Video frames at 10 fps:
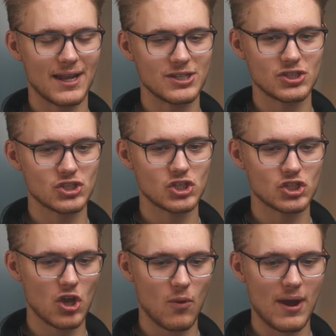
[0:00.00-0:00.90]
like
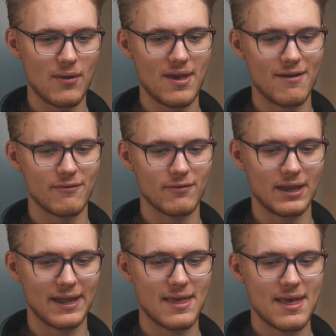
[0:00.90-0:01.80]
just go out there.
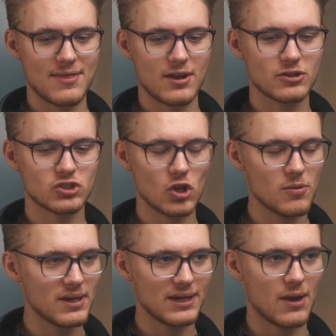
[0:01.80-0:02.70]
Like there are
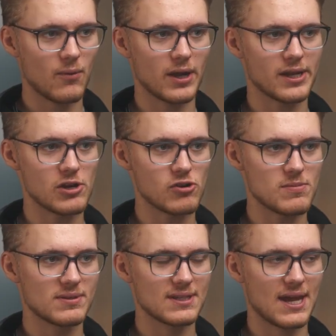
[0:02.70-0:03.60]
so many networking
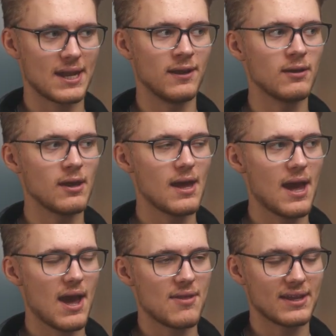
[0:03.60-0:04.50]
groups, and
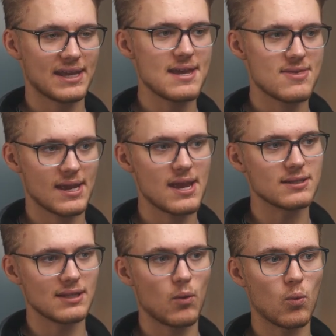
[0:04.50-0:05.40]
the key thing
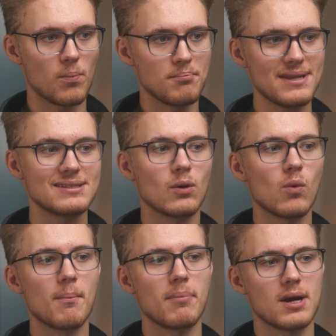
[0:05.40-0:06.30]
is like meeting
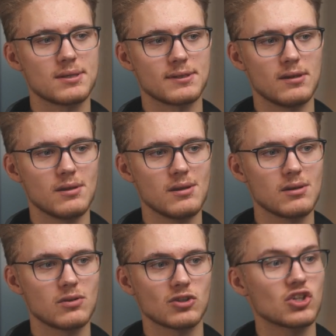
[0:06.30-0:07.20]
one person
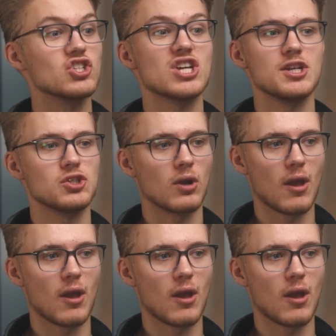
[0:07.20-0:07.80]
could change your